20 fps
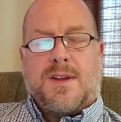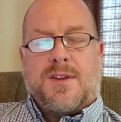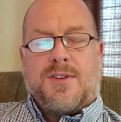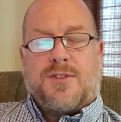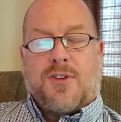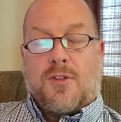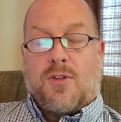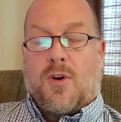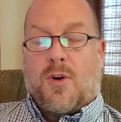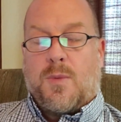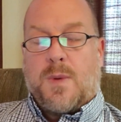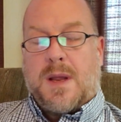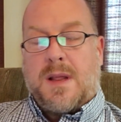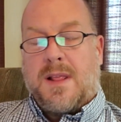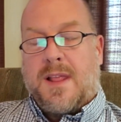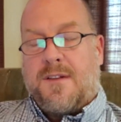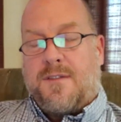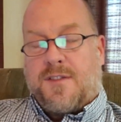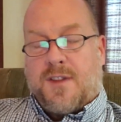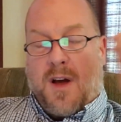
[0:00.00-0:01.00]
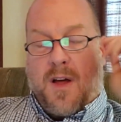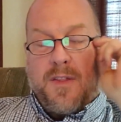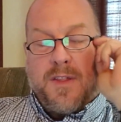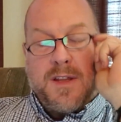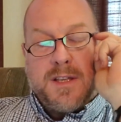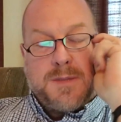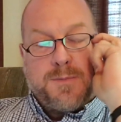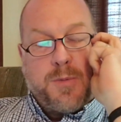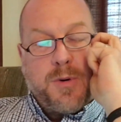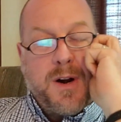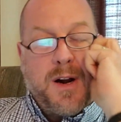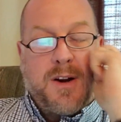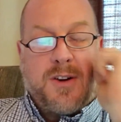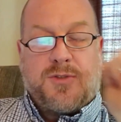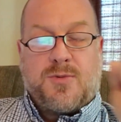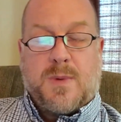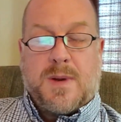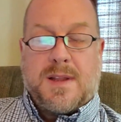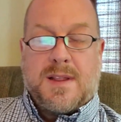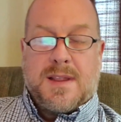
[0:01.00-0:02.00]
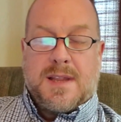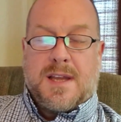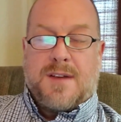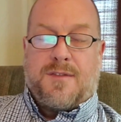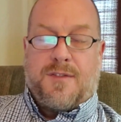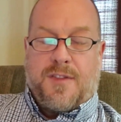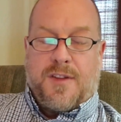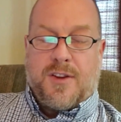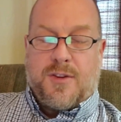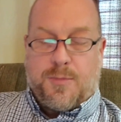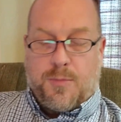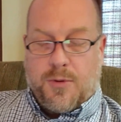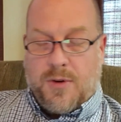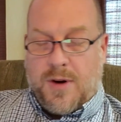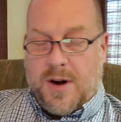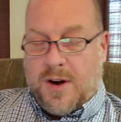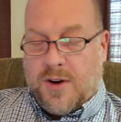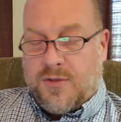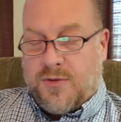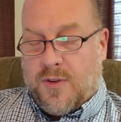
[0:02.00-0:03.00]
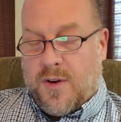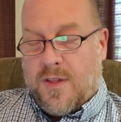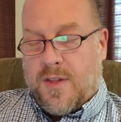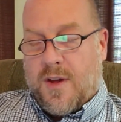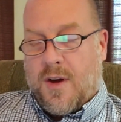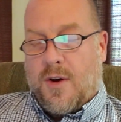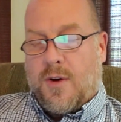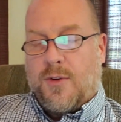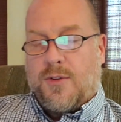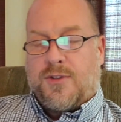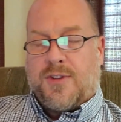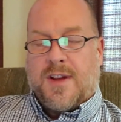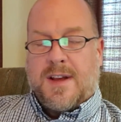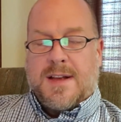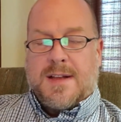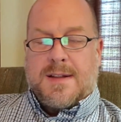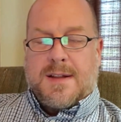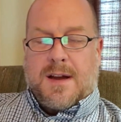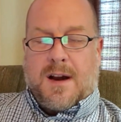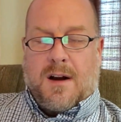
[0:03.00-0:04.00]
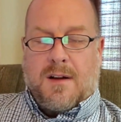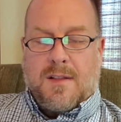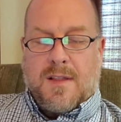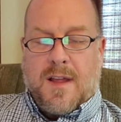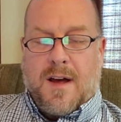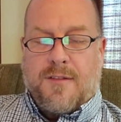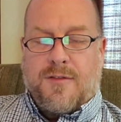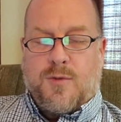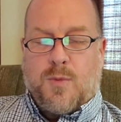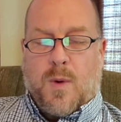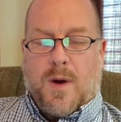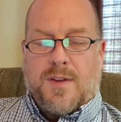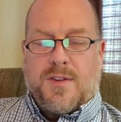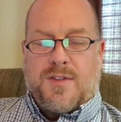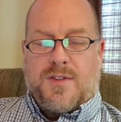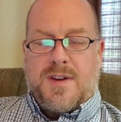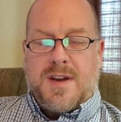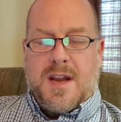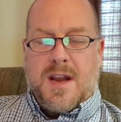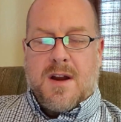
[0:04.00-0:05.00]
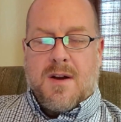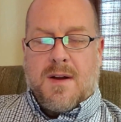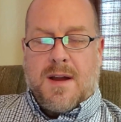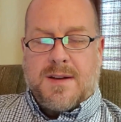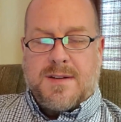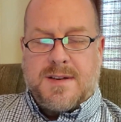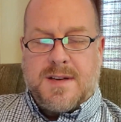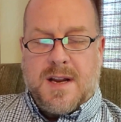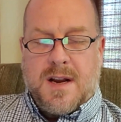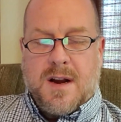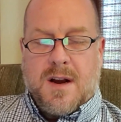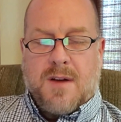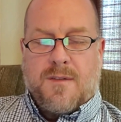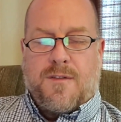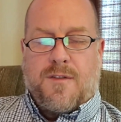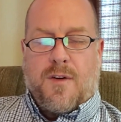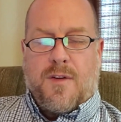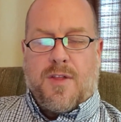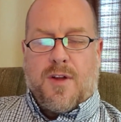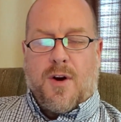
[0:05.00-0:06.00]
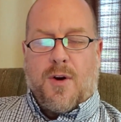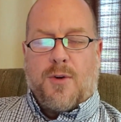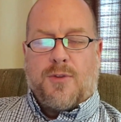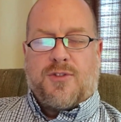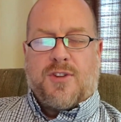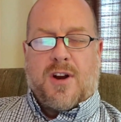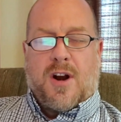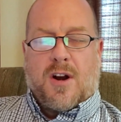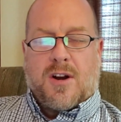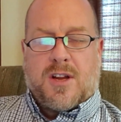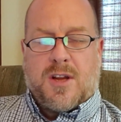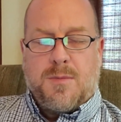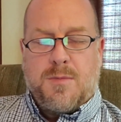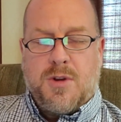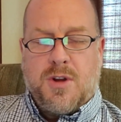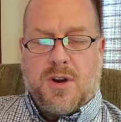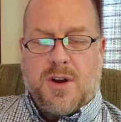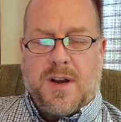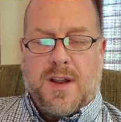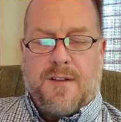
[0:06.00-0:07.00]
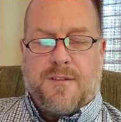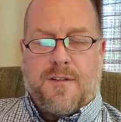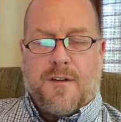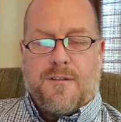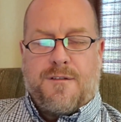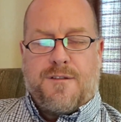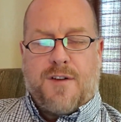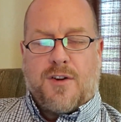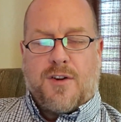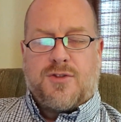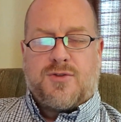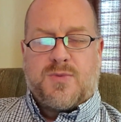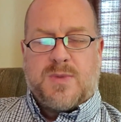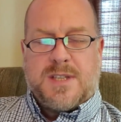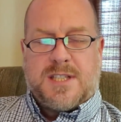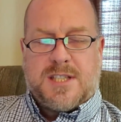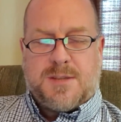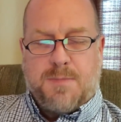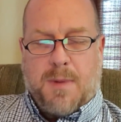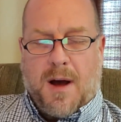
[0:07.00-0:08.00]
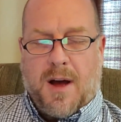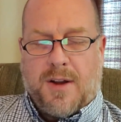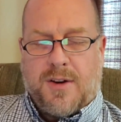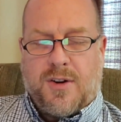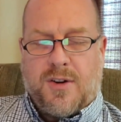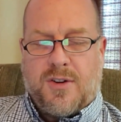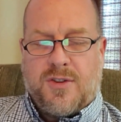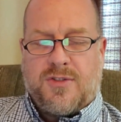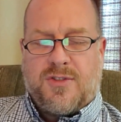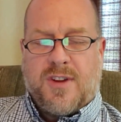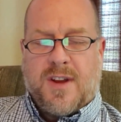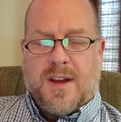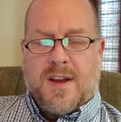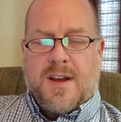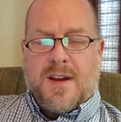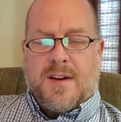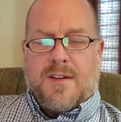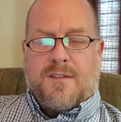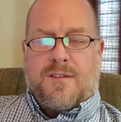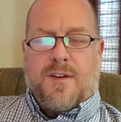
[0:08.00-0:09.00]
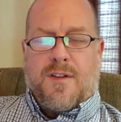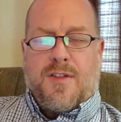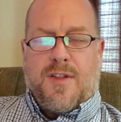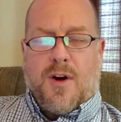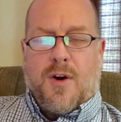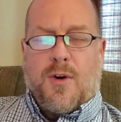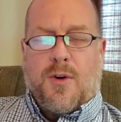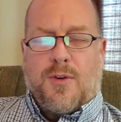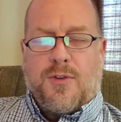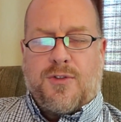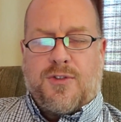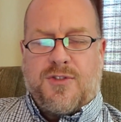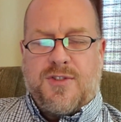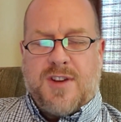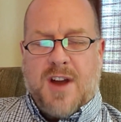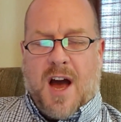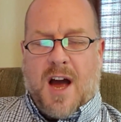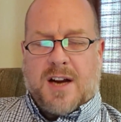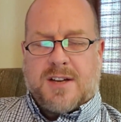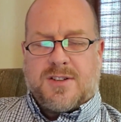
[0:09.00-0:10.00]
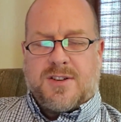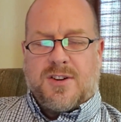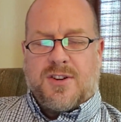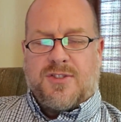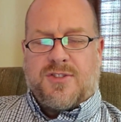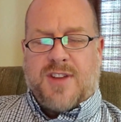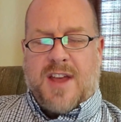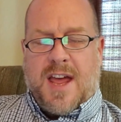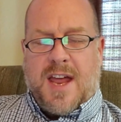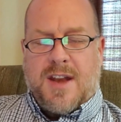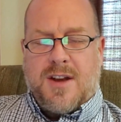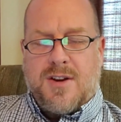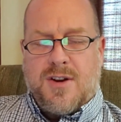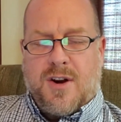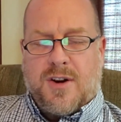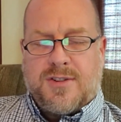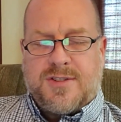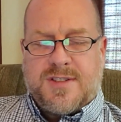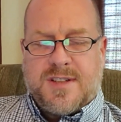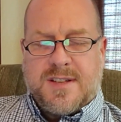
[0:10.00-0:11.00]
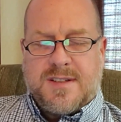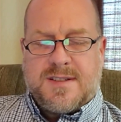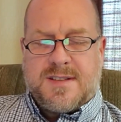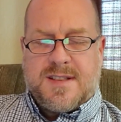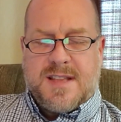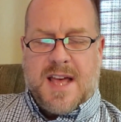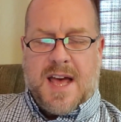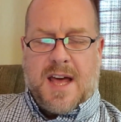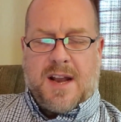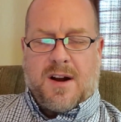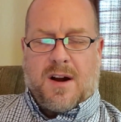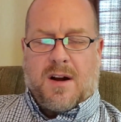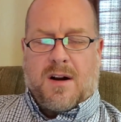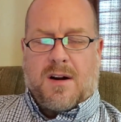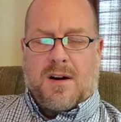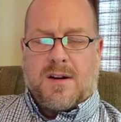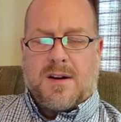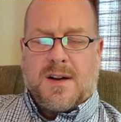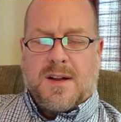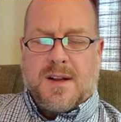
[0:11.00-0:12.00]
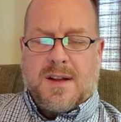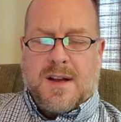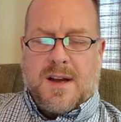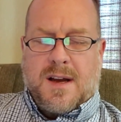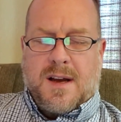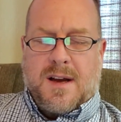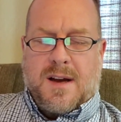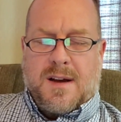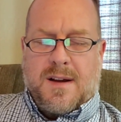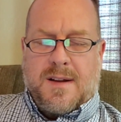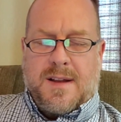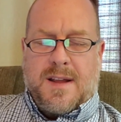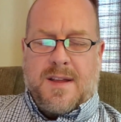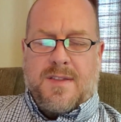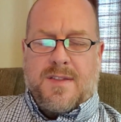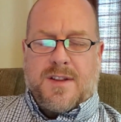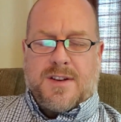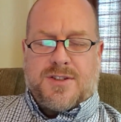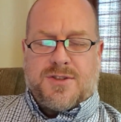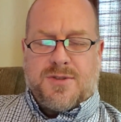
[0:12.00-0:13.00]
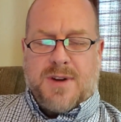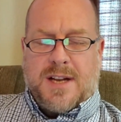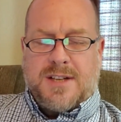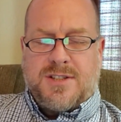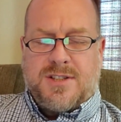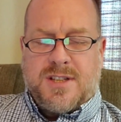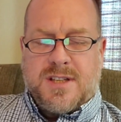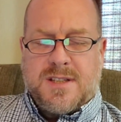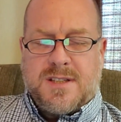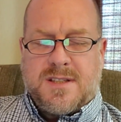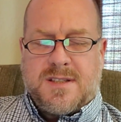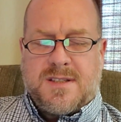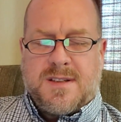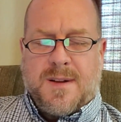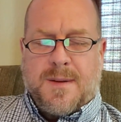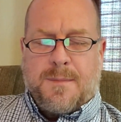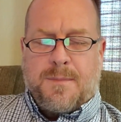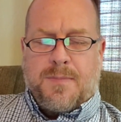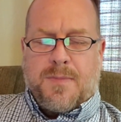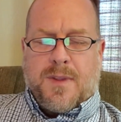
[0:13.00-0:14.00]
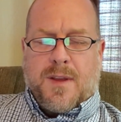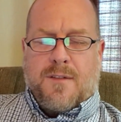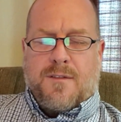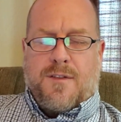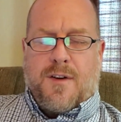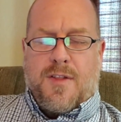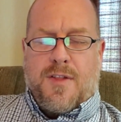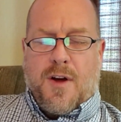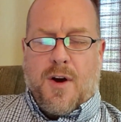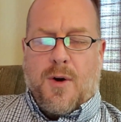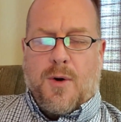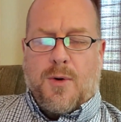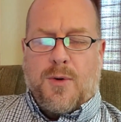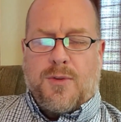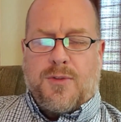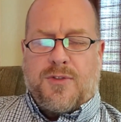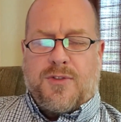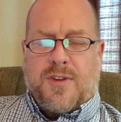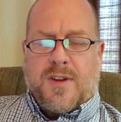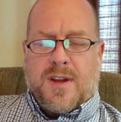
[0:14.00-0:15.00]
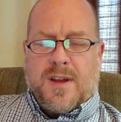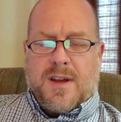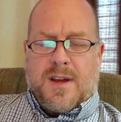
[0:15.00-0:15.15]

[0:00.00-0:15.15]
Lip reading: So Lord, we lift all these prayers. We lift these prayers for those, our loved ones near and dear, for those in our community, for first responders, for those doctors and nurses that are in the trenches, for those